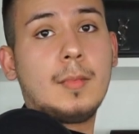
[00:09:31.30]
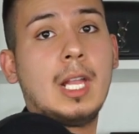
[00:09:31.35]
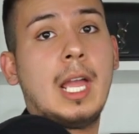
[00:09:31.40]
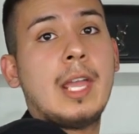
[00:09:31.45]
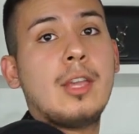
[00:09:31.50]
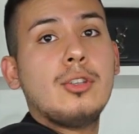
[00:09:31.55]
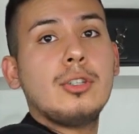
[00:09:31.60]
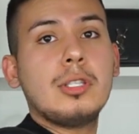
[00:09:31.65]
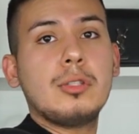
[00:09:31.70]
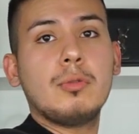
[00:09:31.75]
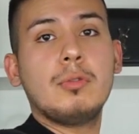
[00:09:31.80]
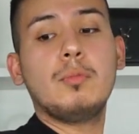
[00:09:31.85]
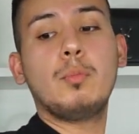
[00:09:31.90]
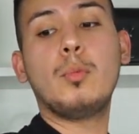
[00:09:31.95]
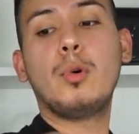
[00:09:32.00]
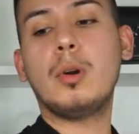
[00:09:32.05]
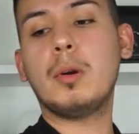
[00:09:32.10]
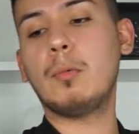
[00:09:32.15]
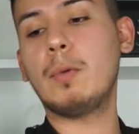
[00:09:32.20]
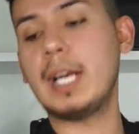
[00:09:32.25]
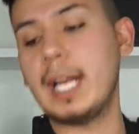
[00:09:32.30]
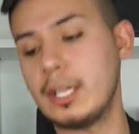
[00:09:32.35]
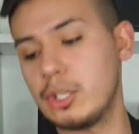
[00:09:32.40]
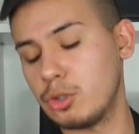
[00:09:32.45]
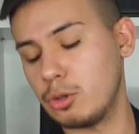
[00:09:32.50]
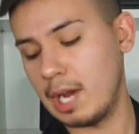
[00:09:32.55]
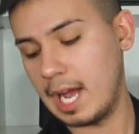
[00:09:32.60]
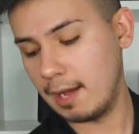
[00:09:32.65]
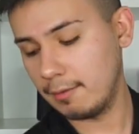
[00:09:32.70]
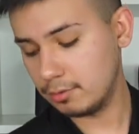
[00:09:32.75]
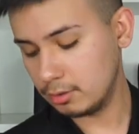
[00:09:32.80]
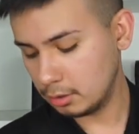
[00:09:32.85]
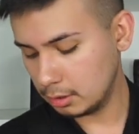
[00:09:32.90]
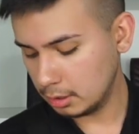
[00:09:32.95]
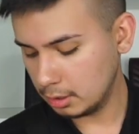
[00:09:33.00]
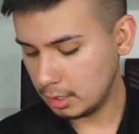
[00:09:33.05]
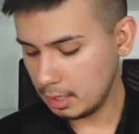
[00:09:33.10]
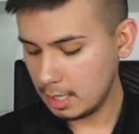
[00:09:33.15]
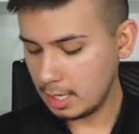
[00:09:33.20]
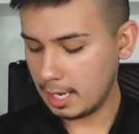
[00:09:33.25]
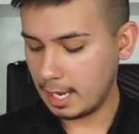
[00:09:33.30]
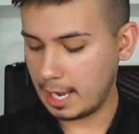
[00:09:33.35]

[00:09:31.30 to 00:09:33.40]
I use this one more when I travel